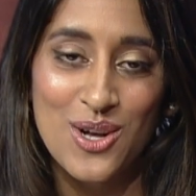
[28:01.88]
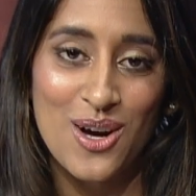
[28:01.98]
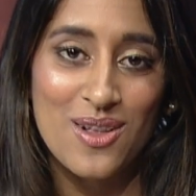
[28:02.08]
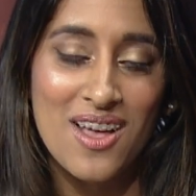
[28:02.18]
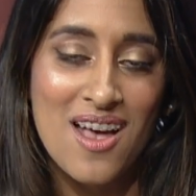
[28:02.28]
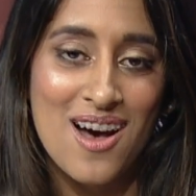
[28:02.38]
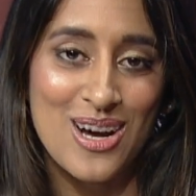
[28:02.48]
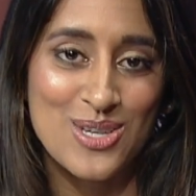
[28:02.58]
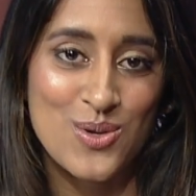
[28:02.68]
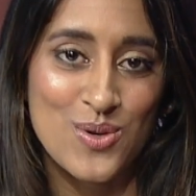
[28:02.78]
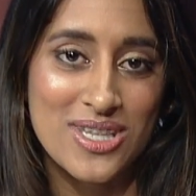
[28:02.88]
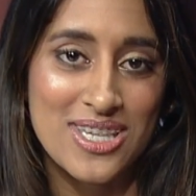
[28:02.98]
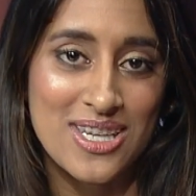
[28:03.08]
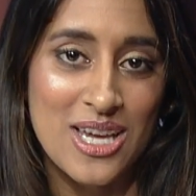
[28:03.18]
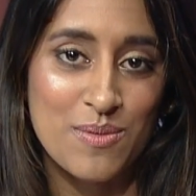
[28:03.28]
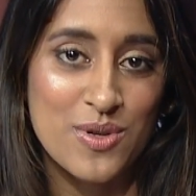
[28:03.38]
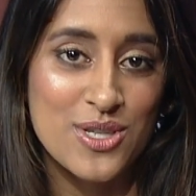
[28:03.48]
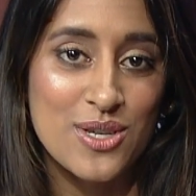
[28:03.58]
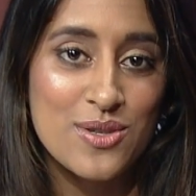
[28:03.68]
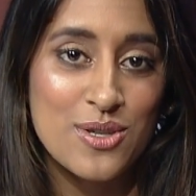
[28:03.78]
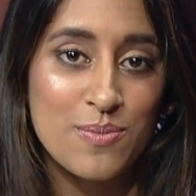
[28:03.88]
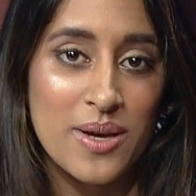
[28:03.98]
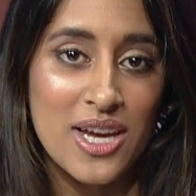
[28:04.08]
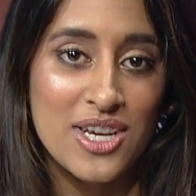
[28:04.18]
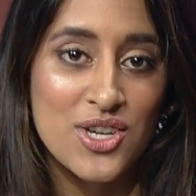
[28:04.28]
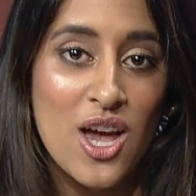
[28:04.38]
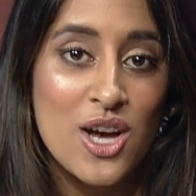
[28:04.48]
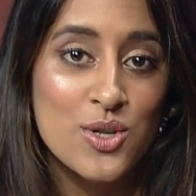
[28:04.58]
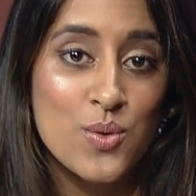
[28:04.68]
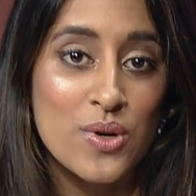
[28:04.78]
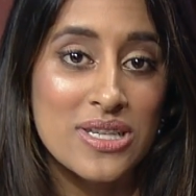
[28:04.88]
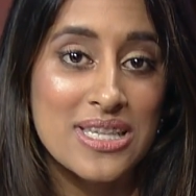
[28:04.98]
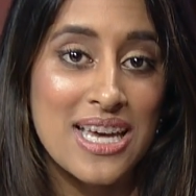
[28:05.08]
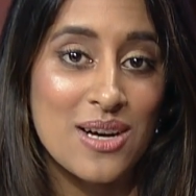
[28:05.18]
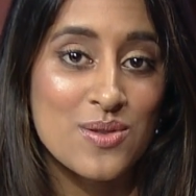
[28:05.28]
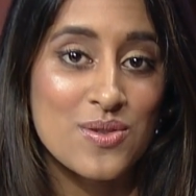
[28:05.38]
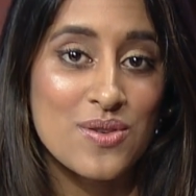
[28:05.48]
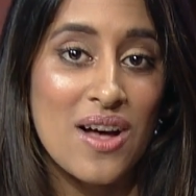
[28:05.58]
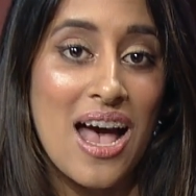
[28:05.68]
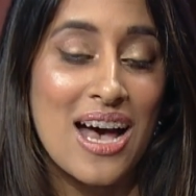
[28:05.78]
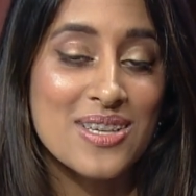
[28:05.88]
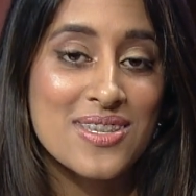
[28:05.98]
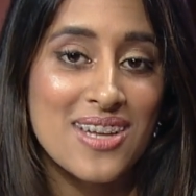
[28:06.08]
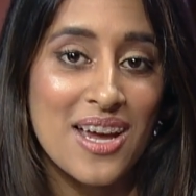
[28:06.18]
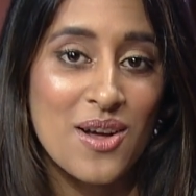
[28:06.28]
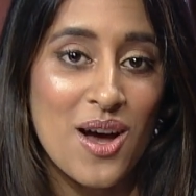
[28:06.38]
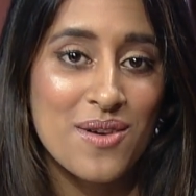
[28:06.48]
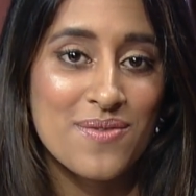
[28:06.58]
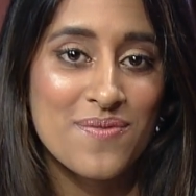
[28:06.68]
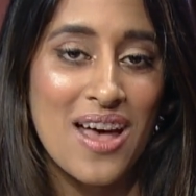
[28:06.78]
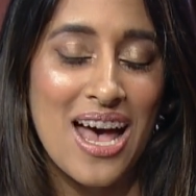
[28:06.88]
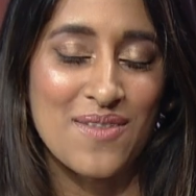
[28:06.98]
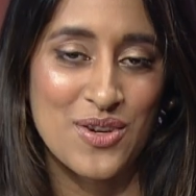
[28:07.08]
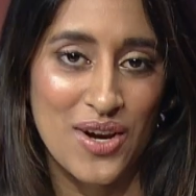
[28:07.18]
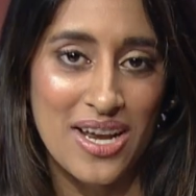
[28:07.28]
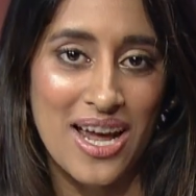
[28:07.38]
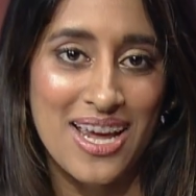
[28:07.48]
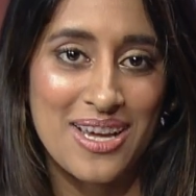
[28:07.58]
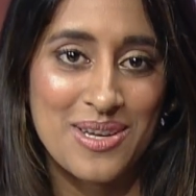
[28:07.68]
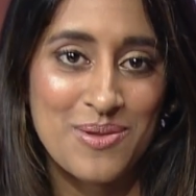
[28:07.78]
it all on Torrance City Cable's YouTube page. Orange Council has the night off. Have a great night.